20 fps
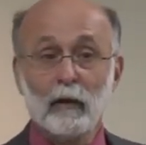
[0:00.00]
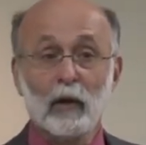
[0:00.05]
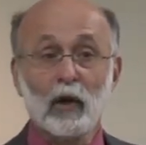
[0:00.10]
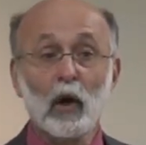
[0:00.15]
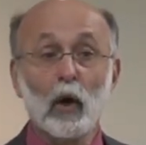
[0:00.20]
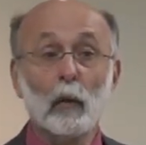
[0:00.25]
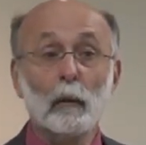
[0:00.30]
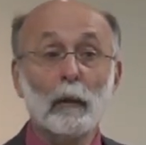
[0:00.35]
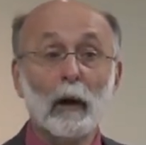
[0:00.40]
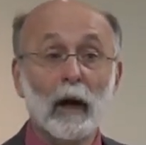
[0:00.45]

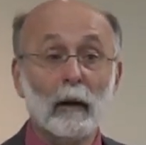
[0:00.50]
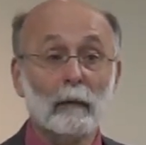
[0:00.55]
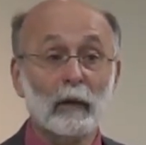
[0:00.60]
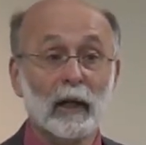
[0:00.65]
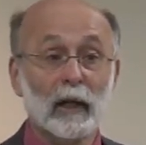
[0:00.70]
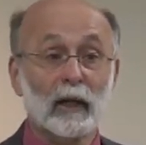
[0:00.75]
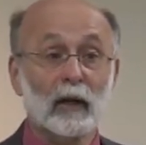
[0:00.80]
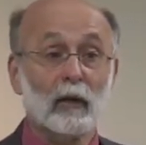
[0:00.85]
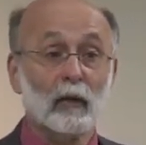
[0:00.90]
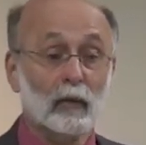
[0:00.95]
go
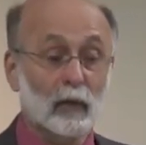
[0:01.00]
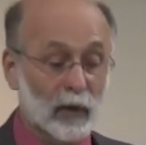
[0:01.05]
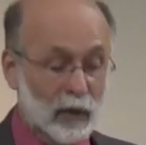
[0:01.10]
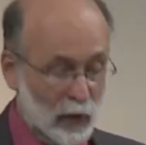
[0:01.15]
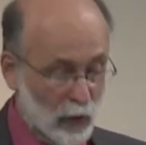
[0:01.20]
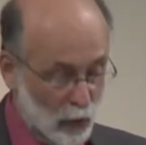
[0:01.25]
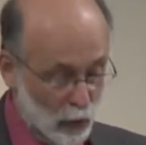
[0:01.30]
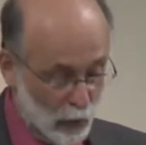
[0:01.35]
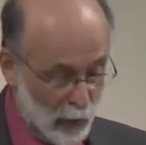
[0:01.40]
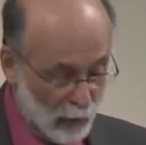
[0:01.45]
public with
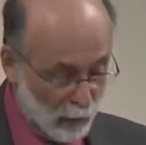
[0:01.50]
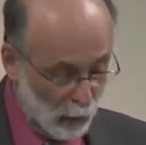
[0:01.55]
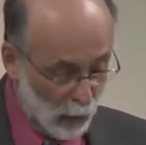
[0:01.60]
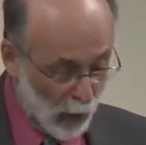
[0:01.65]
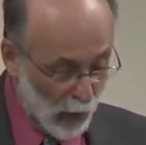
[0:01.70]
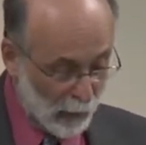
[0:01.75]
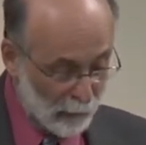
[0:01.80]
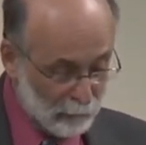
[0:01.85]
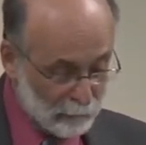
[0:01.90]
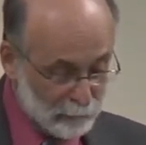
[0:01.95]
who we
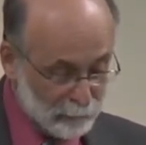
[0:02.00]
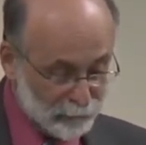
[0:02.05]
were.